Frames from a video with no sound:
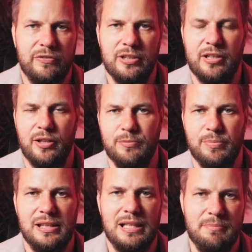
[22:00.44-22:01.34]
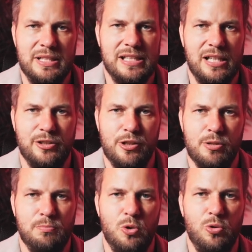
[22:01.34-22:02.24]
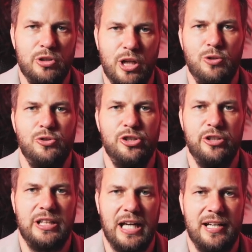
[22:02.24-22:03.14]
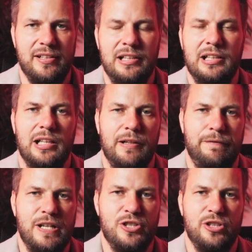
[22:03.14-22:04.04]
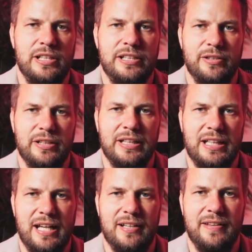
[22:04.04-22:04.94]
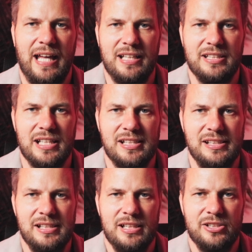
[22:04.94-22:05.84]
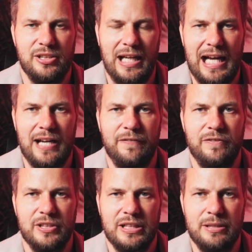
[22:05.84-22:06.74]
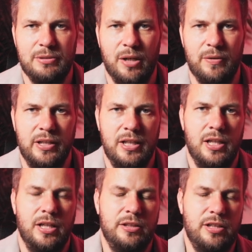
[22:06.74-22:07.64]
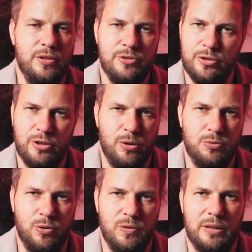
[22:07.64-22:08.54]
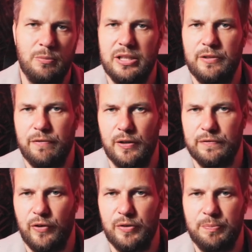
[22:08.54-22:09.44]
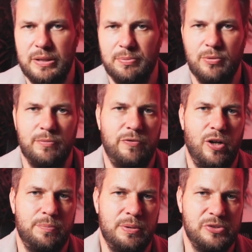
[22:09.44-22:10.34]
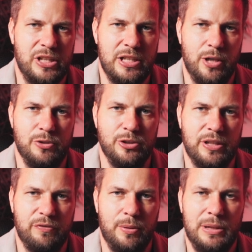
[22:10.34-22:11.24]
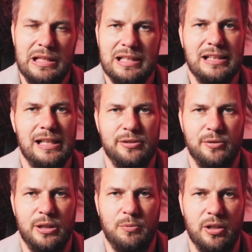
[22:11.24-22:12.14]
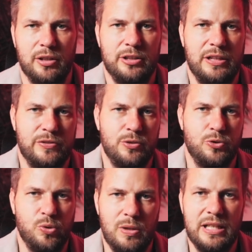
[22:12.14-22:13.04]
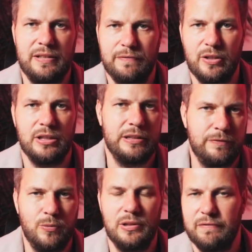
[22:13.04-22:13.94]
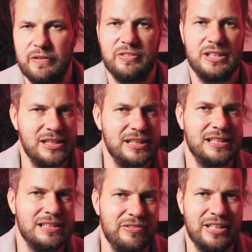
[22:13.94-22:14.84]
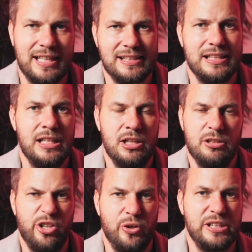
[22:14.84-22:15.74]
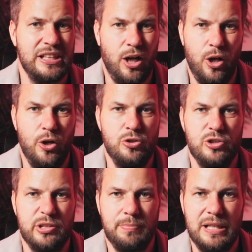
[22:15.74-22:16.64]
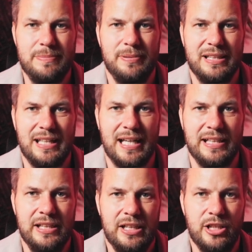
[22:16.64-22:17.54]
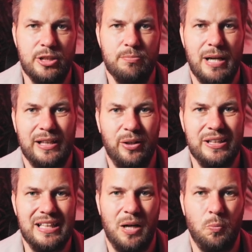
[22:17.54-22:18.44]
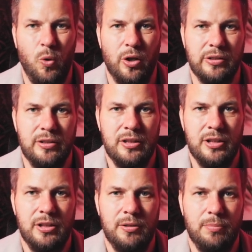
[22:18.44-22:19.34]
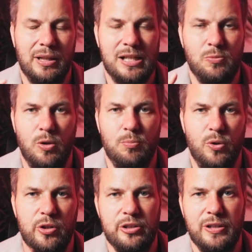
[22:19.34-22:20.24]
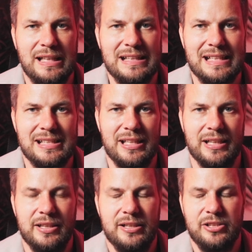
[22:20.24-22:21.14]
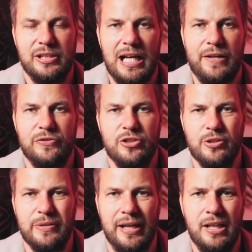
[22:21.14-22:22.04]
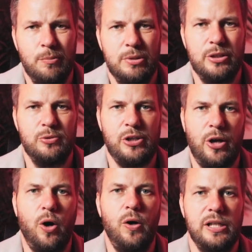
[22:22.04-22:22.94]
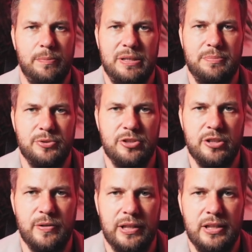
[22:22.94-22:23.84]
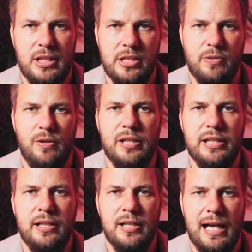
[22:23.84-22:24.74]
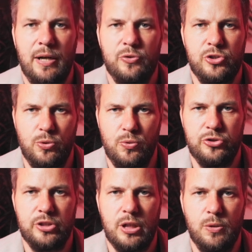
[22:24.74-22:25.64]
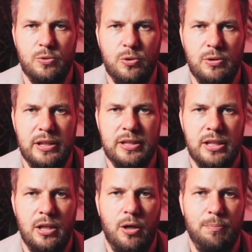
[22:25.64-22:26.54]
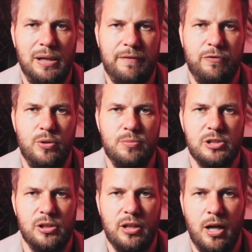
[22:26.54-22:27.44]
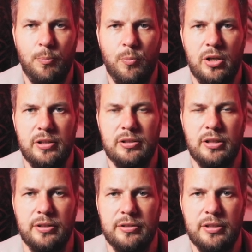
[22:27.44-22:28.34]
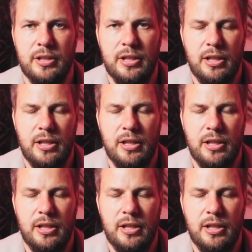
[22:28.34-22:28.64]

after no. But let me tell you, the more no's you get, eventually you're going to get that yes. So you have to keep going. And don't do cold calling where you phone 5 people and 5 people say no and you give up, because that's not going to work. You have to call 20, 30, 40, 50, 60, 70, 80, 90, 100 people a day, and you may only get one. But that's one more than you had yesterday. So you have to do that. But you can also hire people to do it. So I outsource the cold calling on platforms like Upwork and